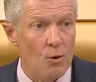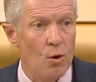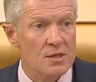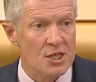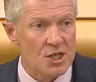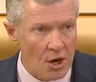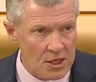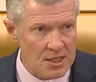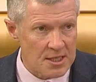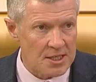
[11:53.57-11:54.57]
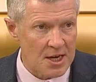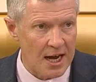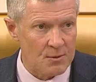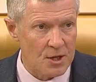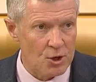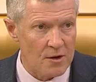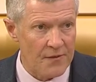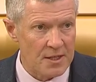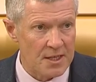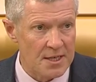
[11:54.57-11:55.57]
What discussions has she had with the
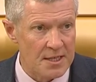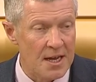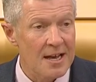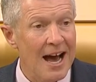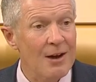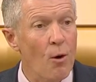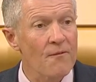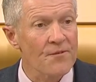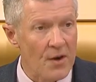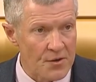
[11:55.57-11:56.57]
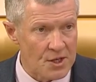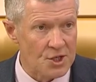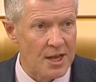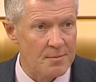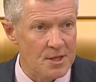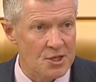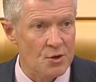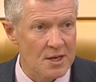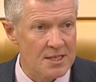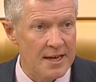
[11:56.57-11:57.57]
universities, and what further steps is she
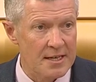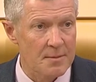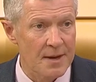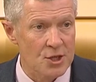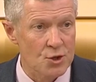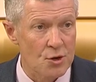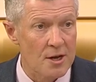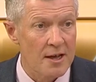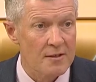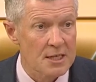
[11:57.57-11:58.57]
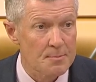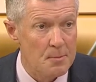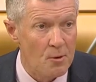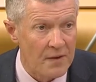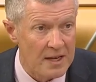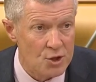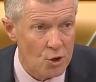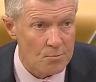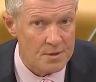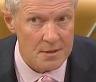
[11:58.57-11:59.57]
going to take to make sure these people find
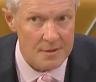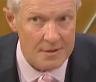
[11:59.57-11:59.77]
jobs?